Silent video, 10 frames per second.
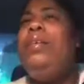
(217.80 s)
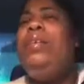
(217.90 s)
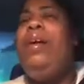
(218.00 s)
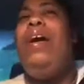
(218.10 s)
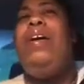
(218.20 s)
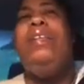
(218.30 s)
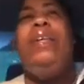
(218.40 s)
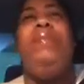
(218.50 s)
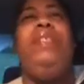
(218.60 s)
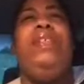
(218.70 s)
Yeah, I had to
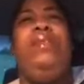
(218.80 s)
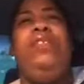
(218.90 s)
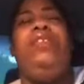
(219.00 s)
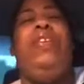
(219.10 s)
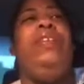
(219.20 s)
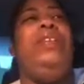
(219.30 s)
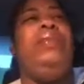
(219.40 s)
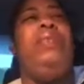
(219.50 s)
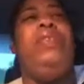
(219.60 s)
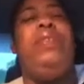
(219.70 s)
get me something to drink this
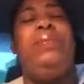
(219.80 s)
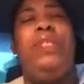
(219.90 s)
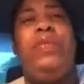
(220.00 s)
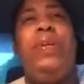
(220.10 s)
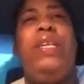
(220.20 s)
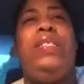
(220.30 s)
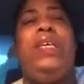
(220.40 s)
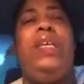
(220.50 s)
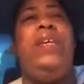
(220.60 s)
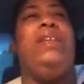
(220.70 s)
morning, some sweet
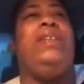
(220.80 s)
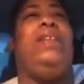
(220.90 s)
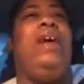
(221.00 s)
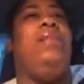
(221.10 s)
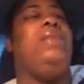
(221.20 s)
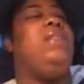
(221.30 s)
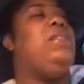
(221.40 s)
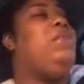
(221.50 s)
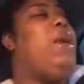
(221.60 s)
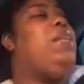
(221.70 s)
tea or something, some
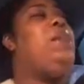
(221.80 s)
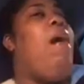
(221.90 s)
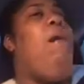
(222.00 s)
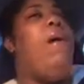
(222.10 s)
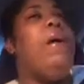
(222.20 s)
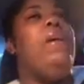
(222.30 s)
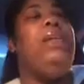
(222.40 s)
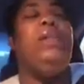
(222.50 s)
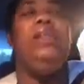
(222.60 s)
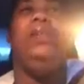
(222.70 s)
sweet toy,
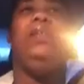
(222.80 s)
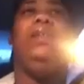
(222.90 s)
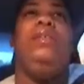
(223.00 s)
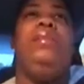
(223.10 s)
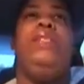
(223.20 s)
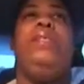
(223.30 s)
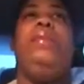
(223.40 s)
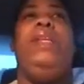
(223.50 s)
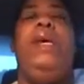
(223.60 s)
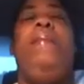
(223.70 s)

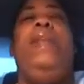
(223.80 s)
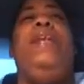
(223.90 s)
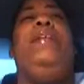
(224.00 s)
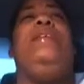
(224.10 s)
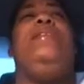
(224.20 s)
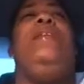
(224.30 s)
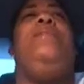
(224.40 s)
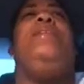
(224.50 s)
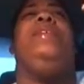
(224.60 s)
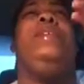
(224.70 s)
some lemonade or
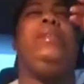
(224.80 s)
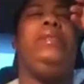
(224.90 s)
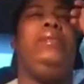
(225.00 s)
something, cause